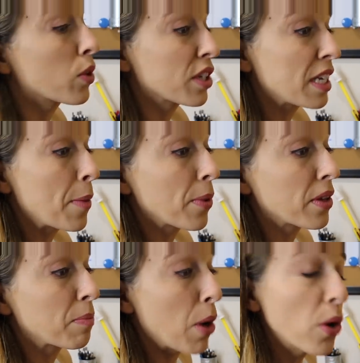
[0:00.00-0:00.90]
we're
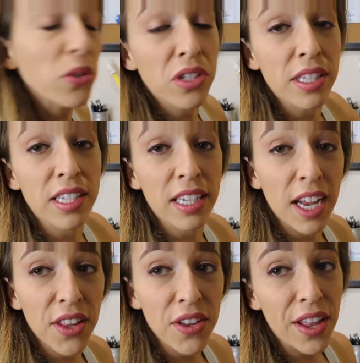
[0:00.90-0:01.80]
stapling post-its
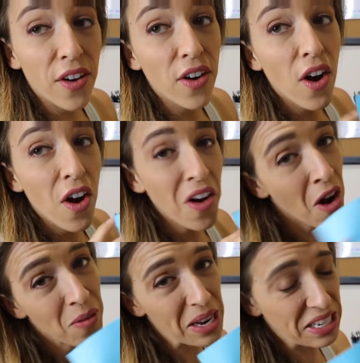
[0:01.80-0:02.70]
together that are
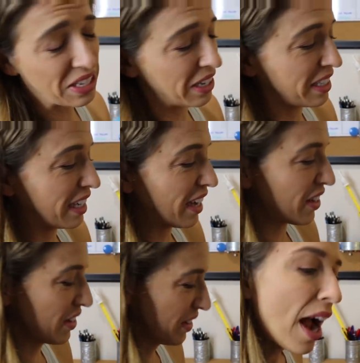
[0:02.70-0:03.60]
already stuck
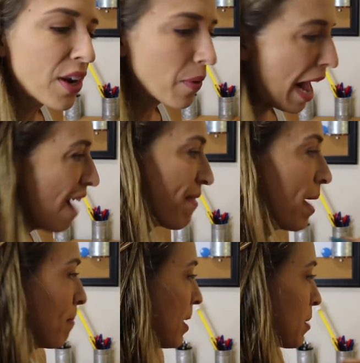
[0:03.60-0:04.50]
together. I don't have
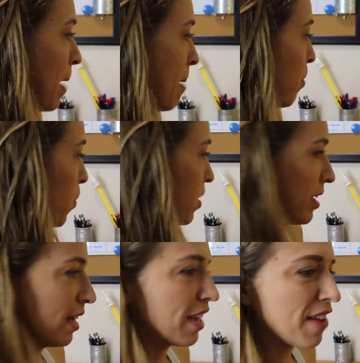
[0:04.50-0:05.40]
that much paperwork
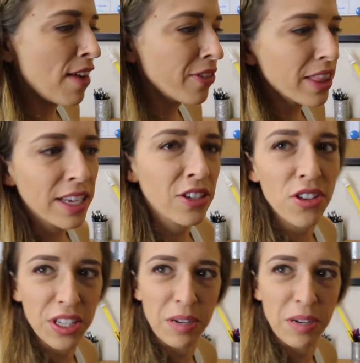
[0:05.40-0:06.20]
in life. Everything's on the